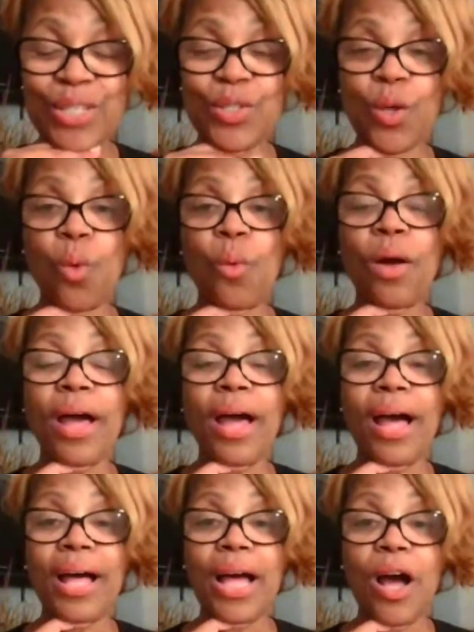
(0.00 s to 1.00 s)
So
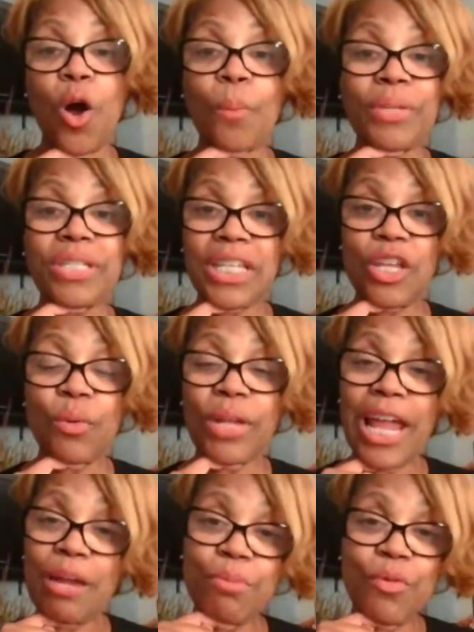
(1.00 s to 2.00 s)
hope to see you on
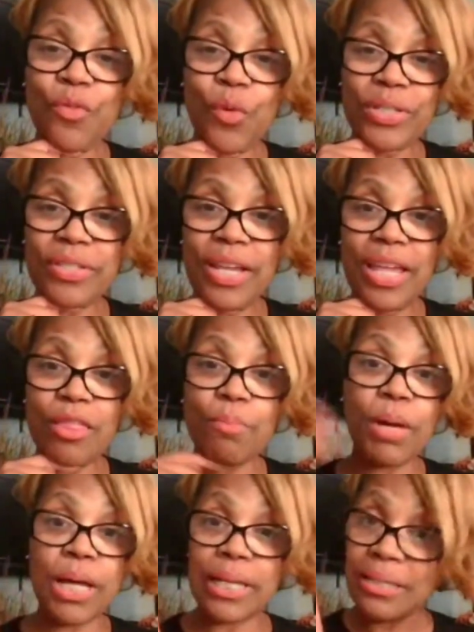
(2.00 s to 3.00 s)
April 14th,
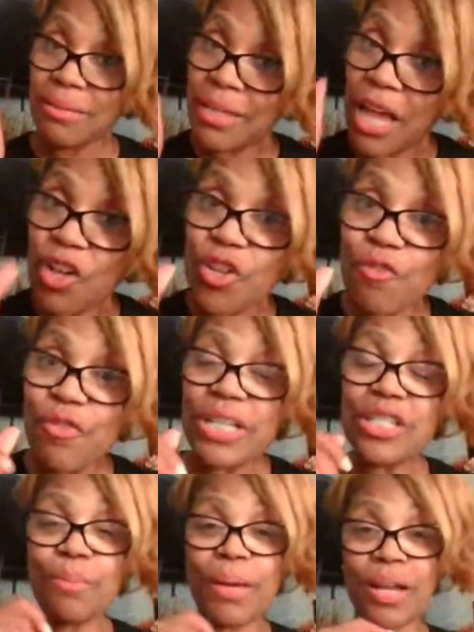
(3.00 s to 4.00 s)
but tell your
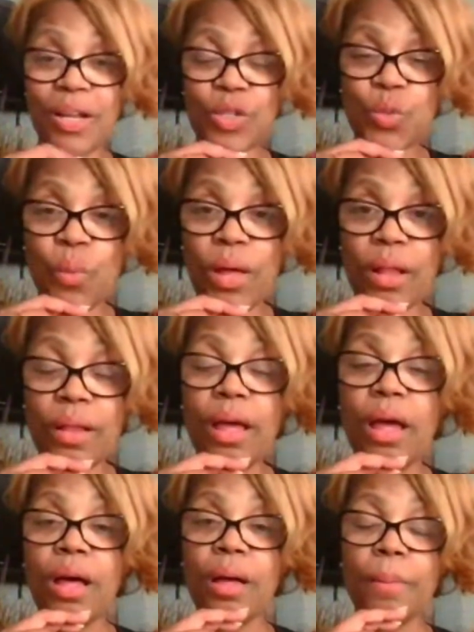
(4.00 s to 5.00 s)
friends about it as well,
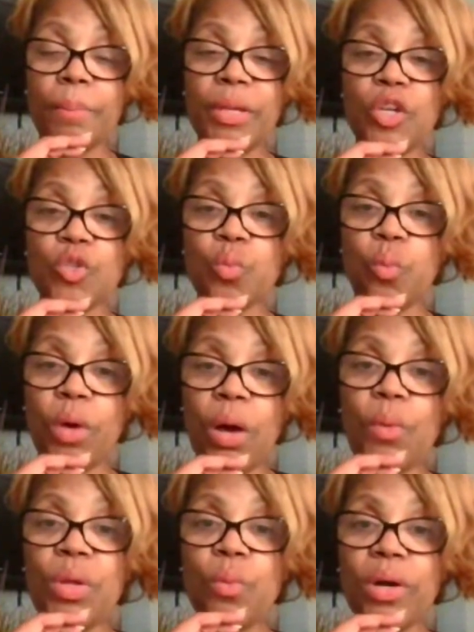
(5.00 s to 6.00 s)
because what
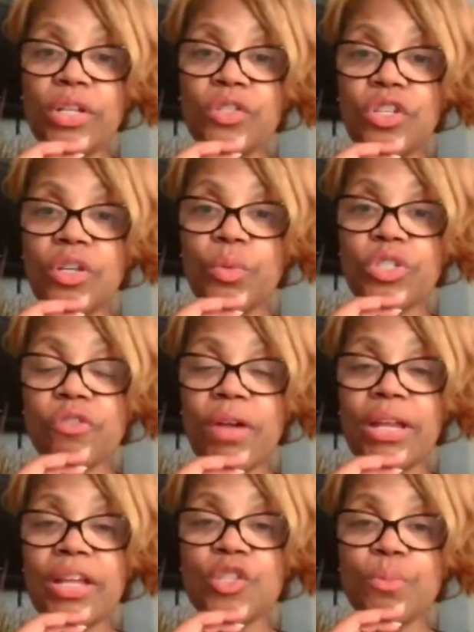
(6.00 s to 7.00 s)
we want to do is
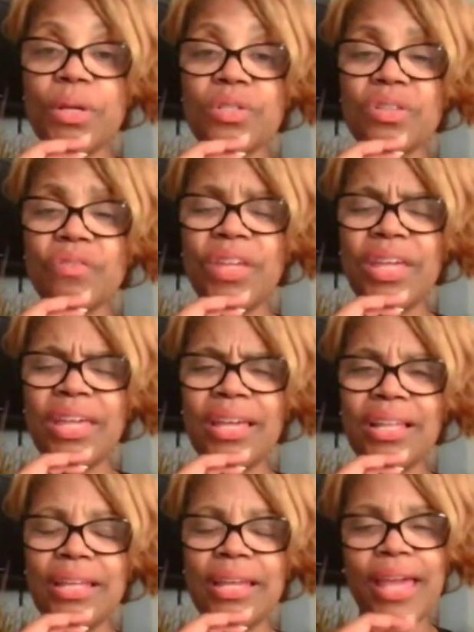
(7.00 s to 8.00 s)
create an experience of
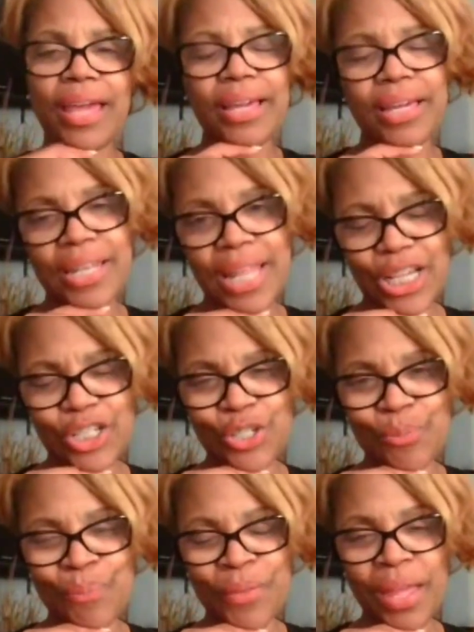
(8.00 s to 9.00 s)
healing and
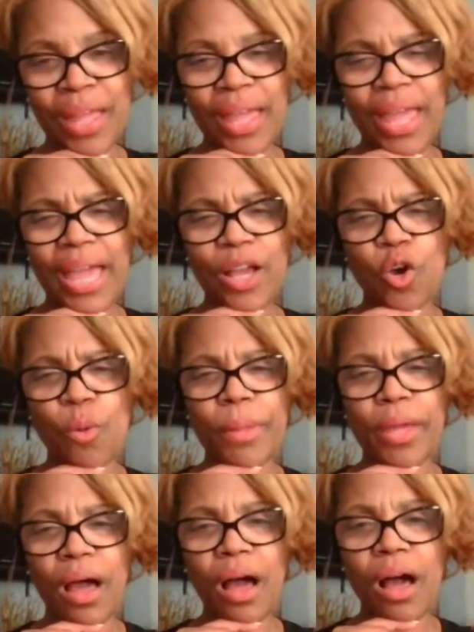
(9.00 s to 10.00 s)
connection and go
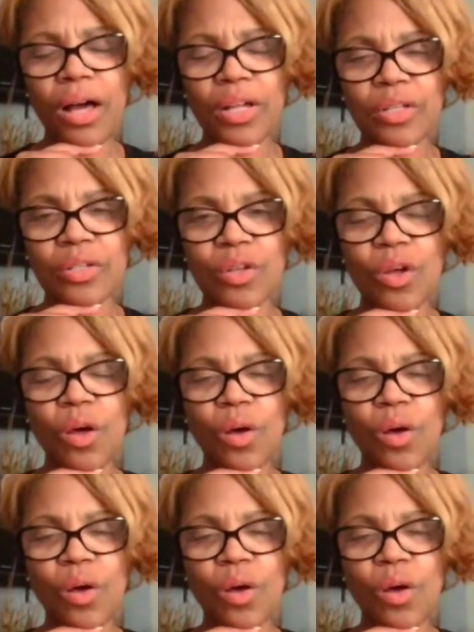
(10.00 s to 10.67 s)
beyond